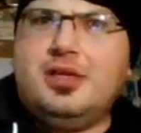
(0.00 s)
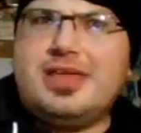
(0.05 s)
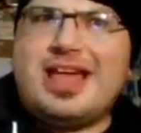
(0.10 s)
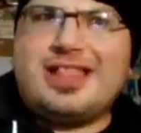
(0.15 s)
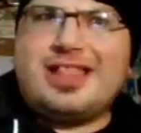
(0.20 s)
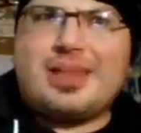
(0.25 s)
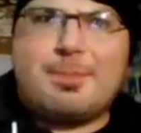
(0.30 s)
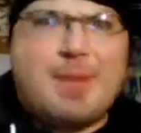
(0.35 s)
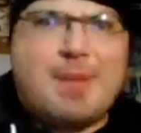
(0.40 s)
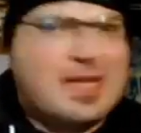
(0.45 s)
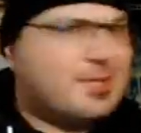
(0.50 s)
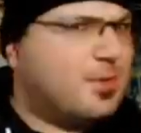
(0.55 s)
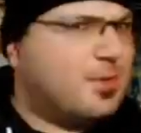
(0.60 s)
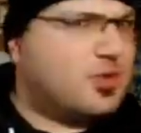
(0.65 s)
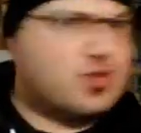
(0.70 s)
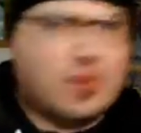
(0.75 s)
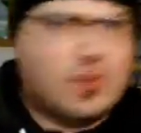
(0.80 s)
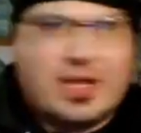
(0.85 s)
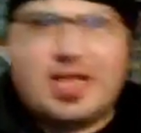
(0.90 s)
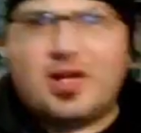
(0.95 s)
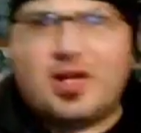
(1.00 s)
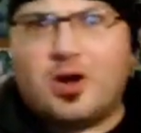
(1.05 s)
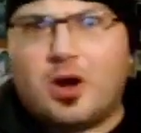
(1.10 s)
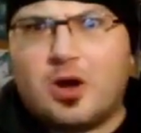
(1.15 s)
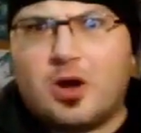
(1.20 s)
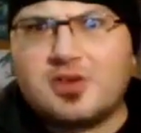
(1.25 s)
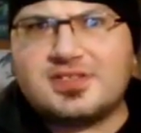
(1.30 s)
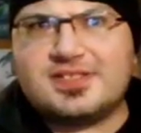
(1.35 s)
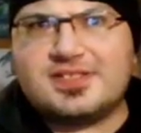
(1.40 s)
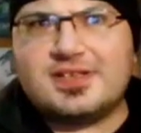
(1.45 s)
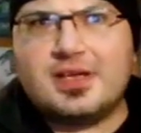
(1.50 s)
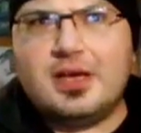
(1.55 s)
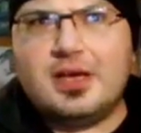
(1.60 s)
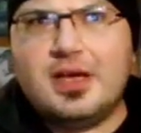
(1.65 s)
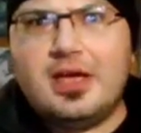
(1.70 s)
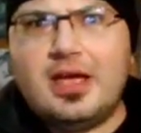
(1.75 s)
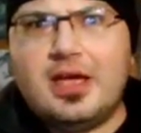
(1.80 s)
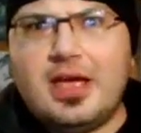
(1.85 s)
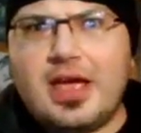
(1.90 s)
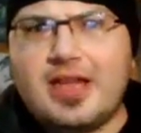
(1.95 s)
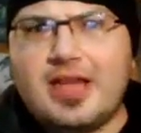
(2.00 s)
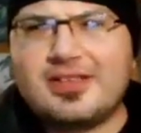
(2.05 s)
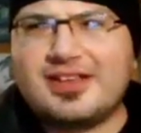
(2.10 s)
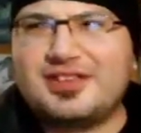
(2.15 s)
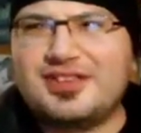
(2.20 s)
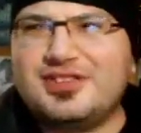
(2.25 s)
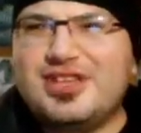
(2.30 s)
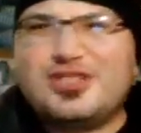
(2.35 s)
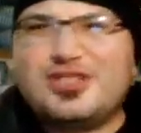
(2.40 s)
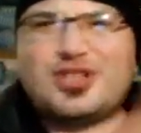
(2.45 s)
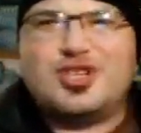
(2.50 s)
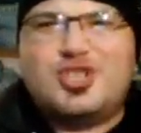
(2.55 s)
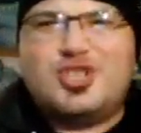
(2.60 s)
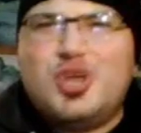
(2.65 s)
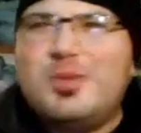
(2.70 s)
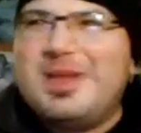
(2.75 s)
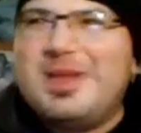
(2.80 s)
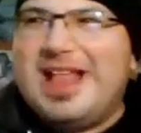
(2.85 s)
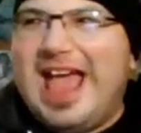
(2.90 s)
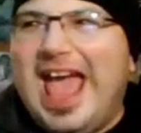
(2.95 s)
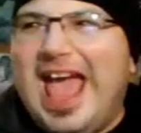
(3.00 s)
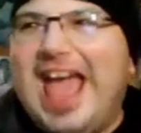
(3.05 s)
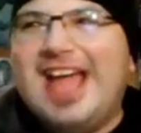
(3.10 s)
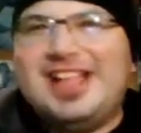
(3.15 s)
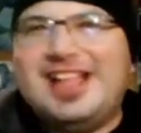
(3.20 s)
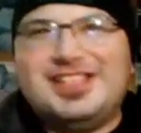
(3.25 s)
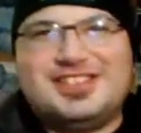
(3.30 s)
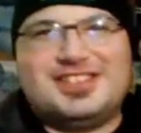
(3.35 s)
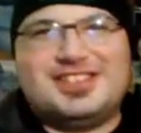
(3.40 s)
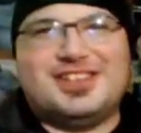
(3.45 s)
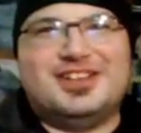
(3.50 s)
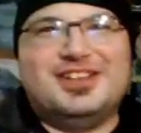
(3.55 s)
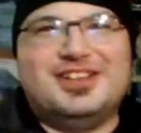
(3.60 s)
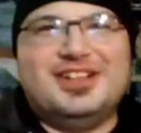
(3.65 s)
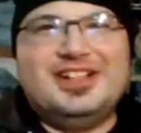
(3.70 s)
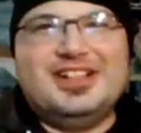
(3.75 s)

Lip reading: Yeah, like baseball trading cards. And like these are human heads.